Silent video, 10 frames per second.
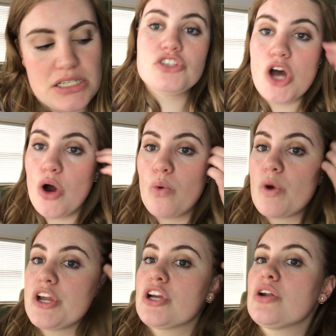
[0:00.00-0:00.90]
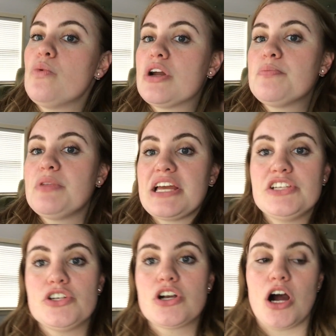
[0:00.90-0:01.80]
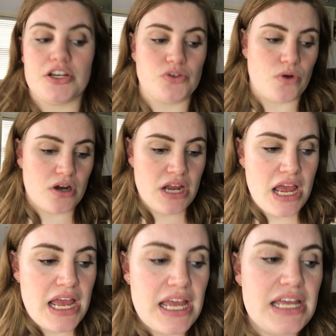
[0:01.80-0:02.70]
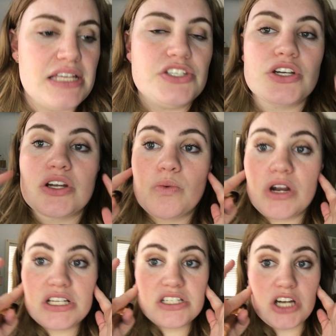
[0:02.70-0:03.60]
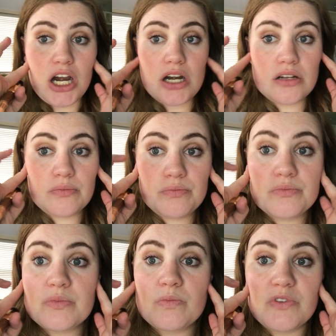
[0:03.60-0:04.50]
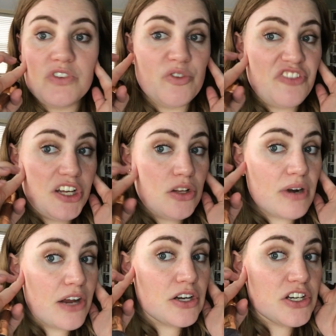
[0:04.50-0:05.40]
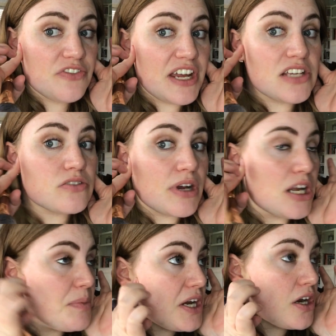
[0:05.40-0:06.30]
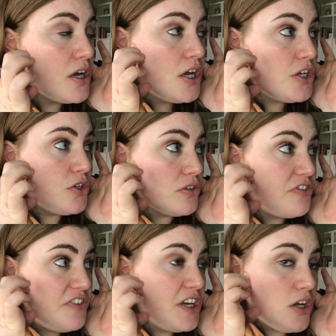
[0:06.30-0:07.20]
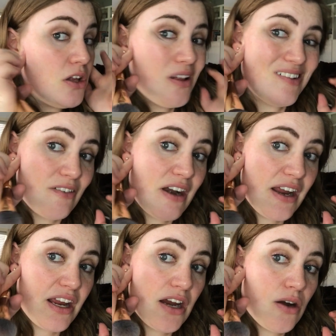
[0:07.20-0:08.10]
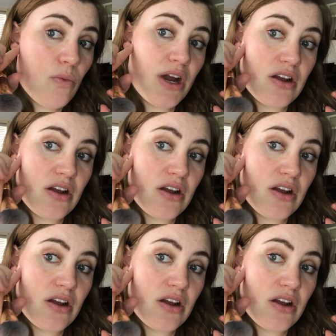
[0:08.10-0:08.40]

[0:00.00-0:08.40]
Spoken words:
So where you're gonna wanna place your contour is you're gonna wanna start, if you feel around on your face right up here, you'll feel right here